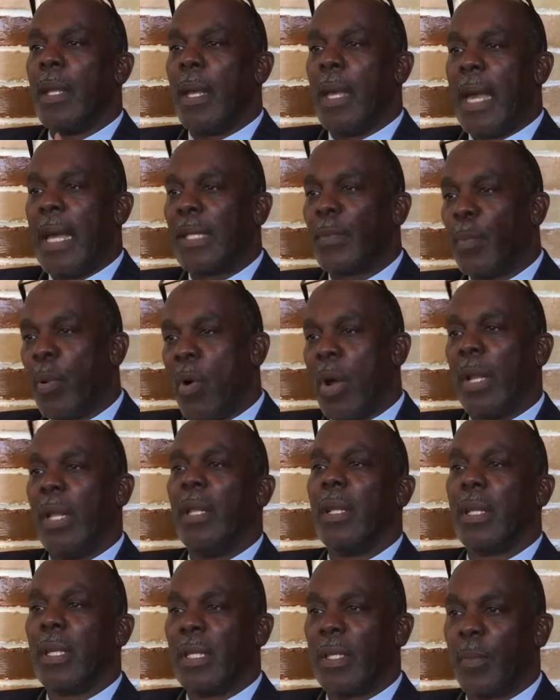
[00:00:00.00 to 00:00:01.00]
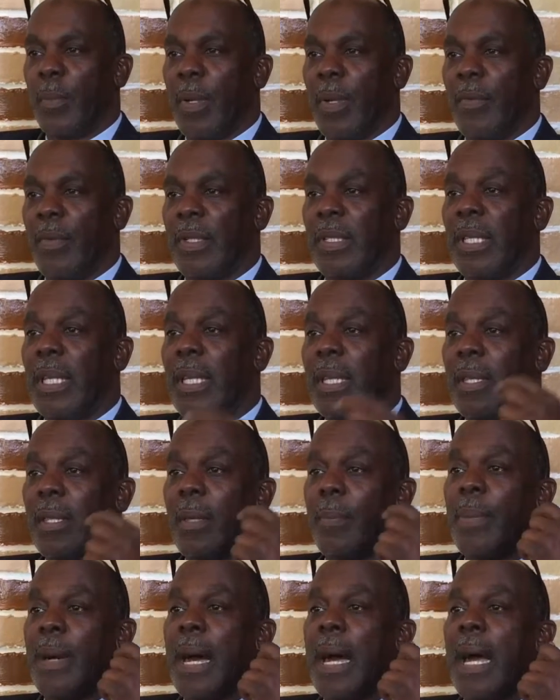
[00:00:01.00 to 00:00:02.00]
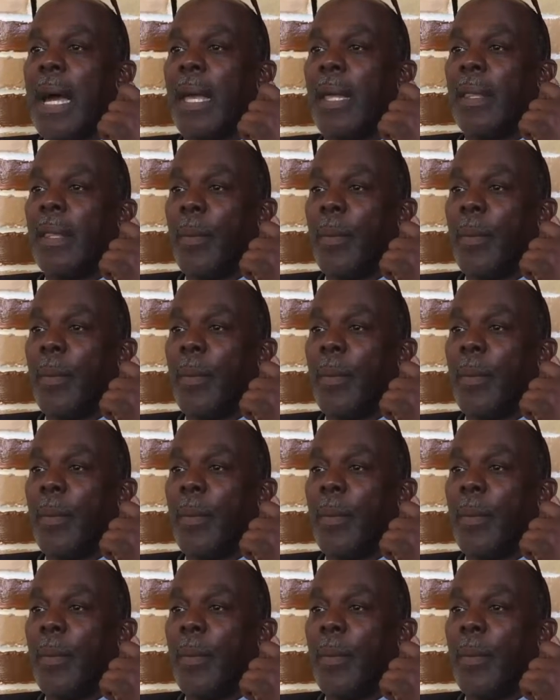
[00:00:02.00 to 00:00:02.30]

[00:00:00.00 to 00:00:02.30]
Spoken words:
as part of the conspiracy, either by